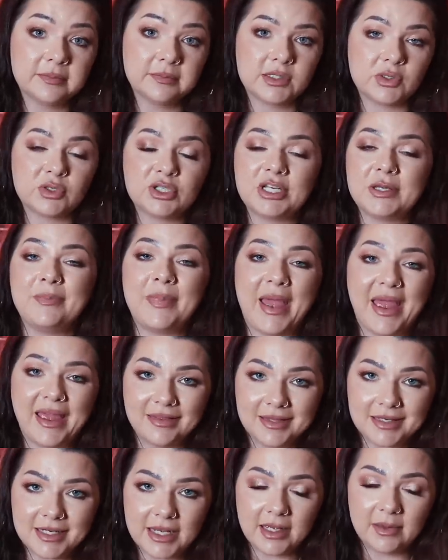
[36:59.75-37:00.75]
so she
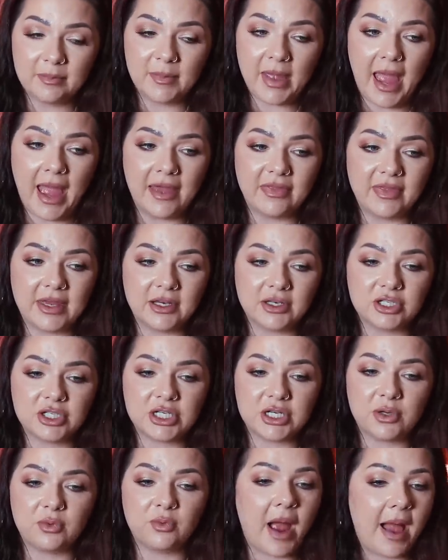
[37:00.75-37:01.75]
bathed him and then
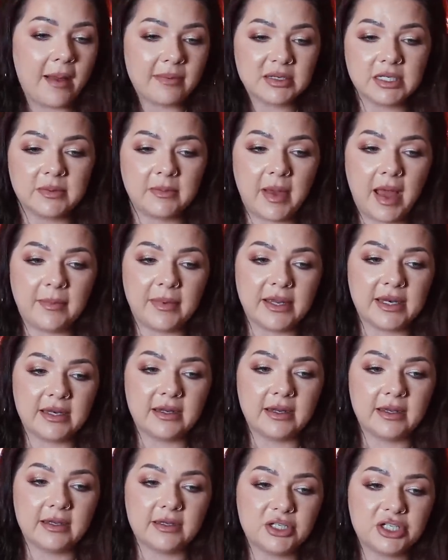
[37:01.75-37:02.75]
she wrapped him up
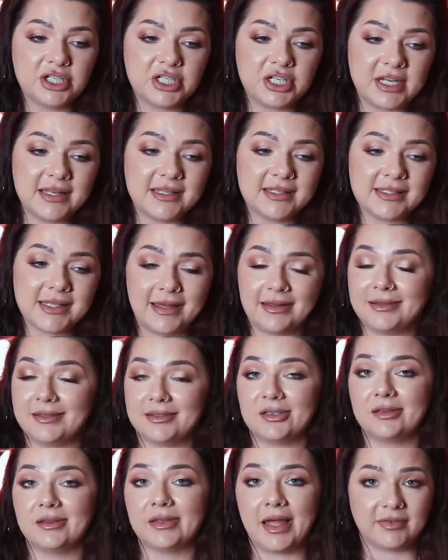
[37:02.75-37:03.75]
in sheets and
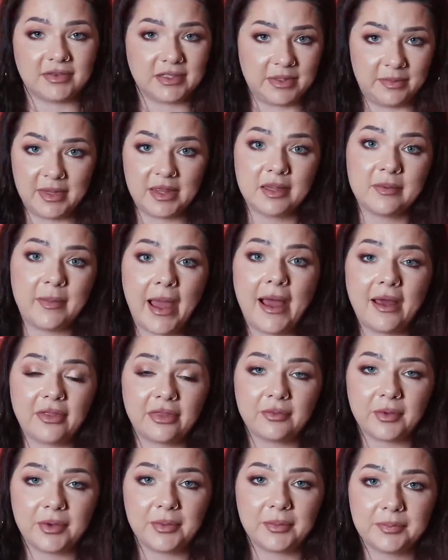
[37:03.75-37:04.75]
left him in the
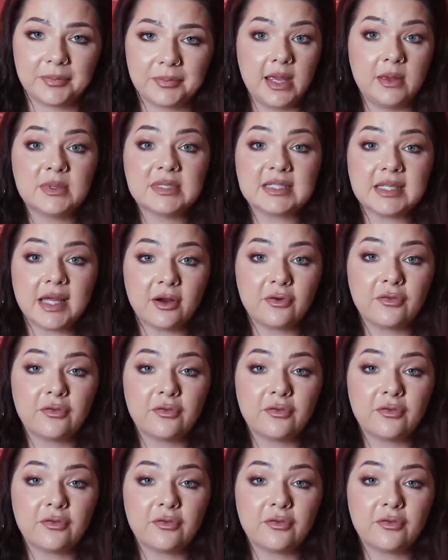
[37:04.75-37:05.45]
bathroom. He was there